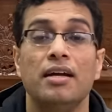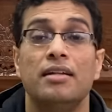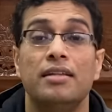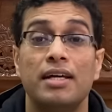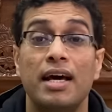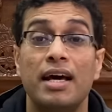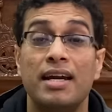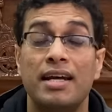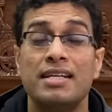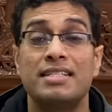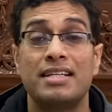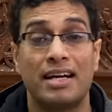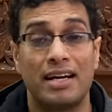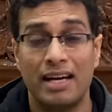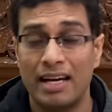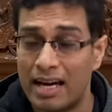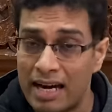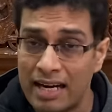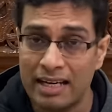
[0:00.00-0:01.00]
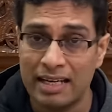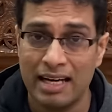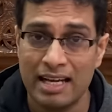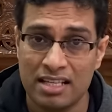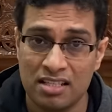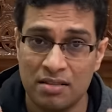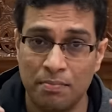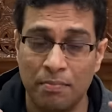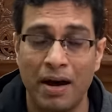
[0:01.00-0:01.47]
There is
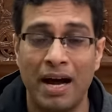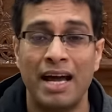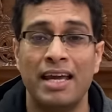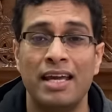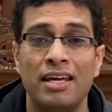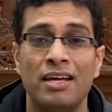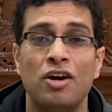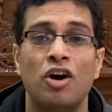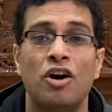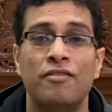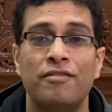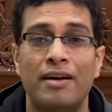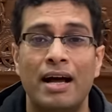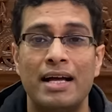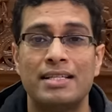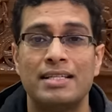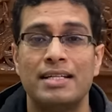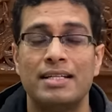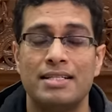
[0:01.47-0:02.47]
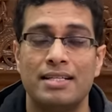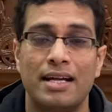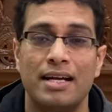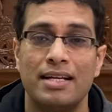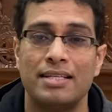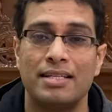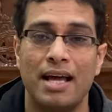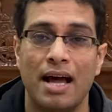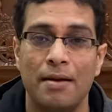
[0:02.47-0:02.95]
relentless buying of assets that
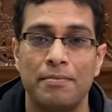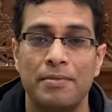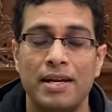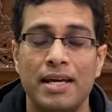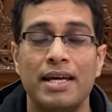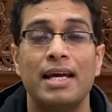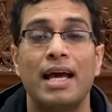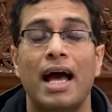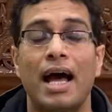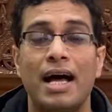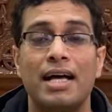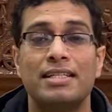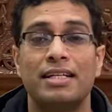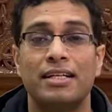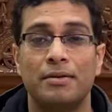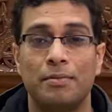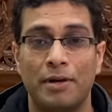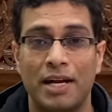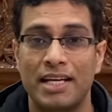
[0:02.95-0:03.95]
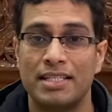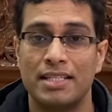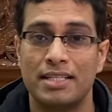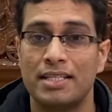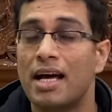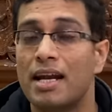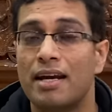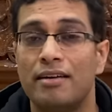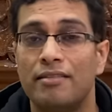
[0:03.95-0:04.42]
is happening. Asset prices
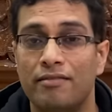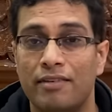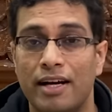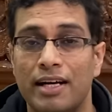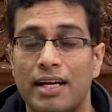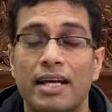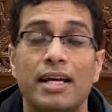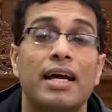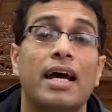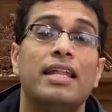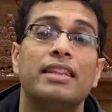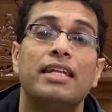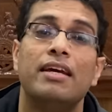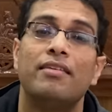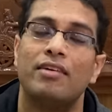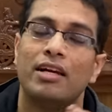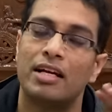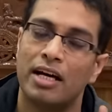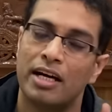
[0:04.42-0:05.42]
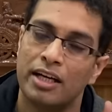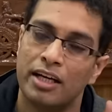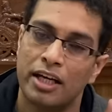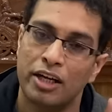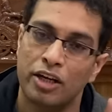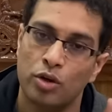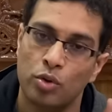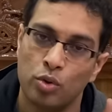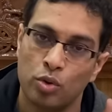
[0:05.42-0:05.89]
are inflating and they will
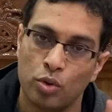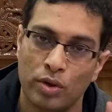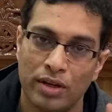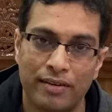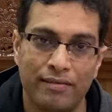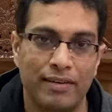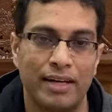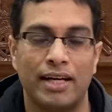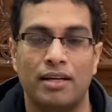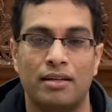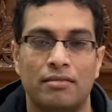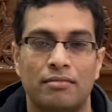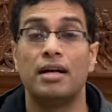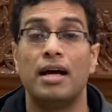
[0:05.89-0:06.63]
continue to inflate.